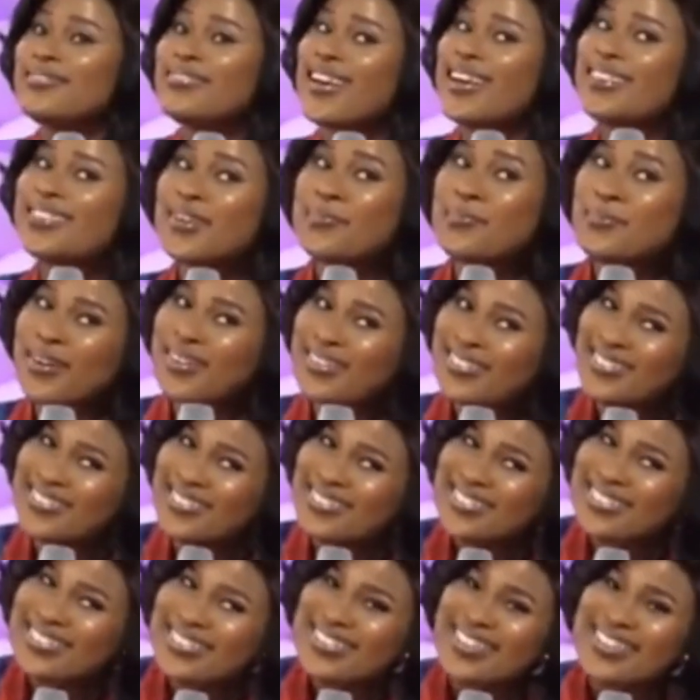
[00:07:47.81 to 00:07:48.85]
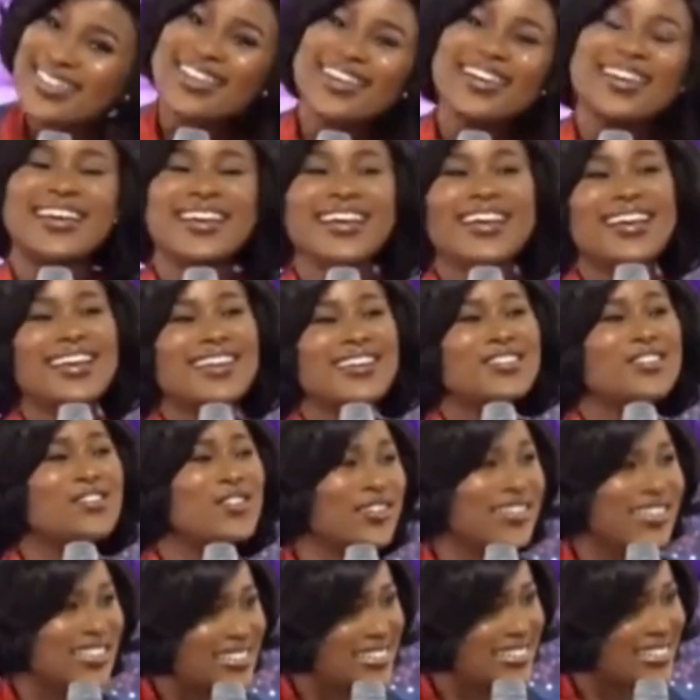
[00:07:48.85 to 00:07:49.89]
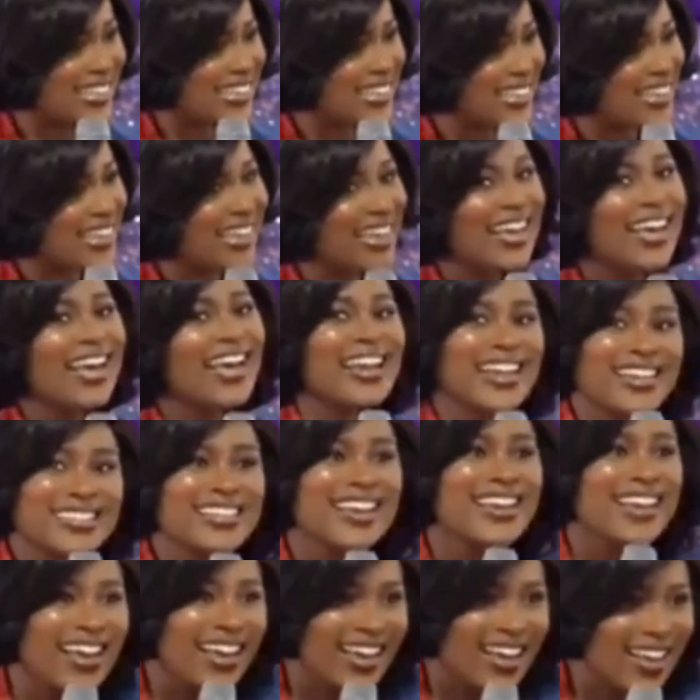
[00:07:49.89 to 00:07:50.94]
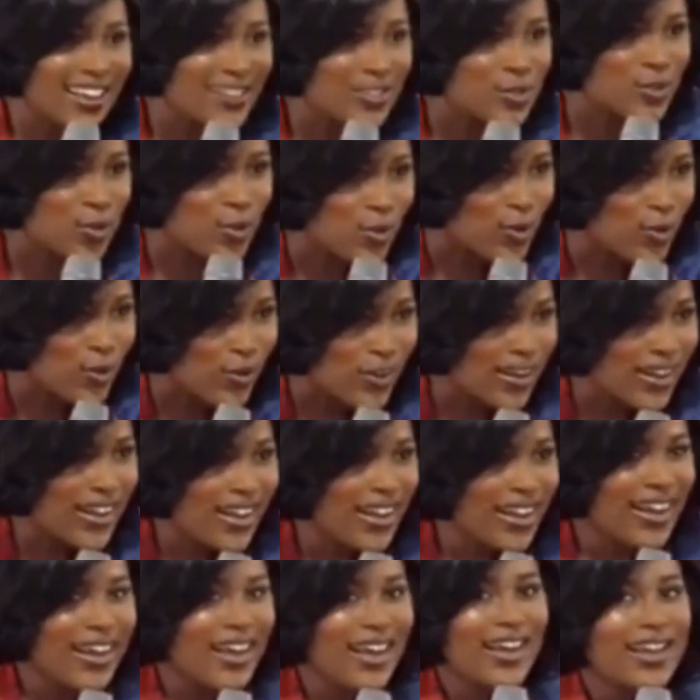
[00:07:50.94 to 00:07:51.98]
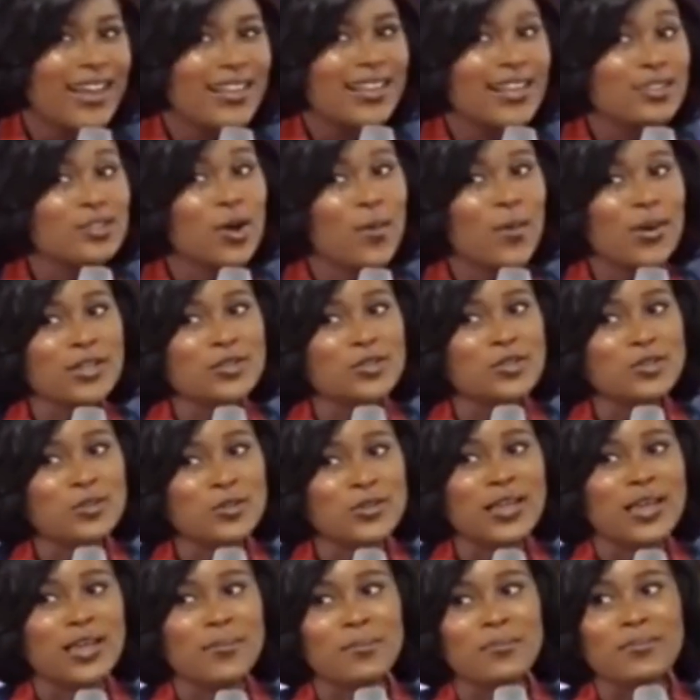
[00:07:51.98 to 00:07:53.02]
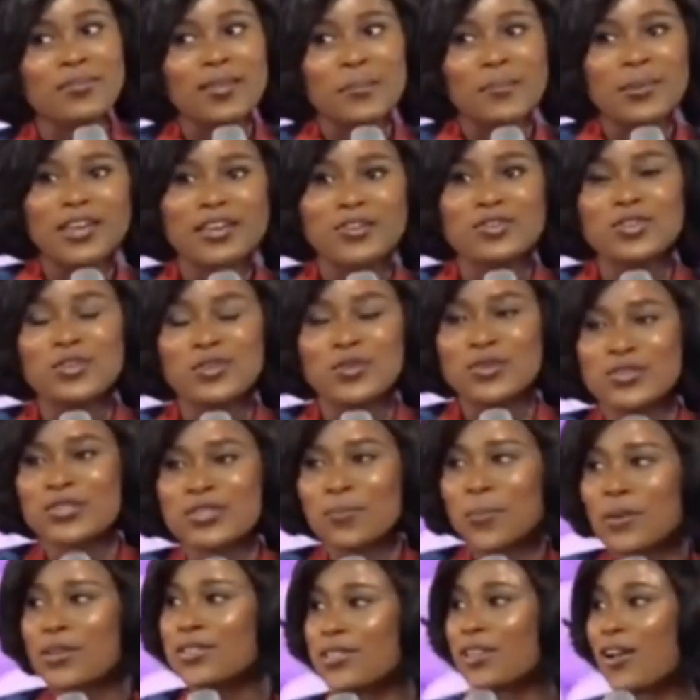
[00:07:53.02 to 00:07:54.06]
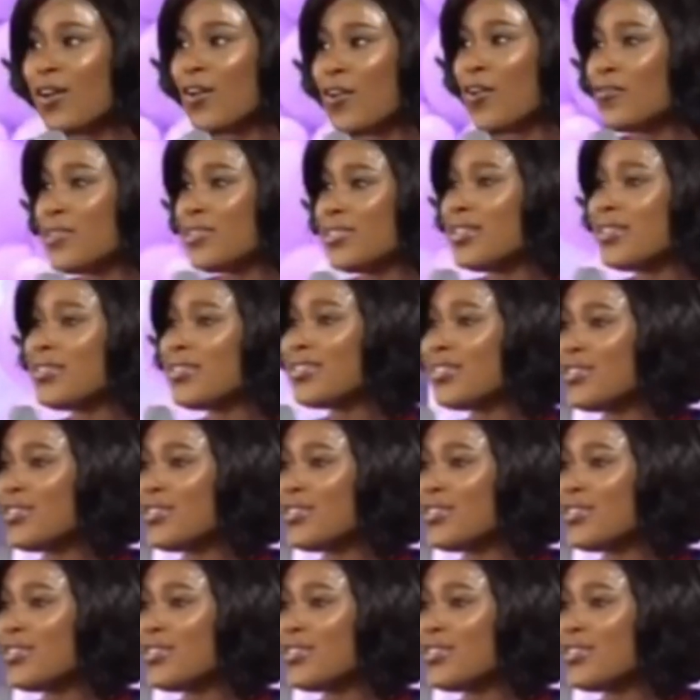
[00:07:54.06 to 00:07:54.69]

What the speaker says: I said, pardon? Johnny is sick. And I said, so? There's nobody to do the big issues, the political conversation.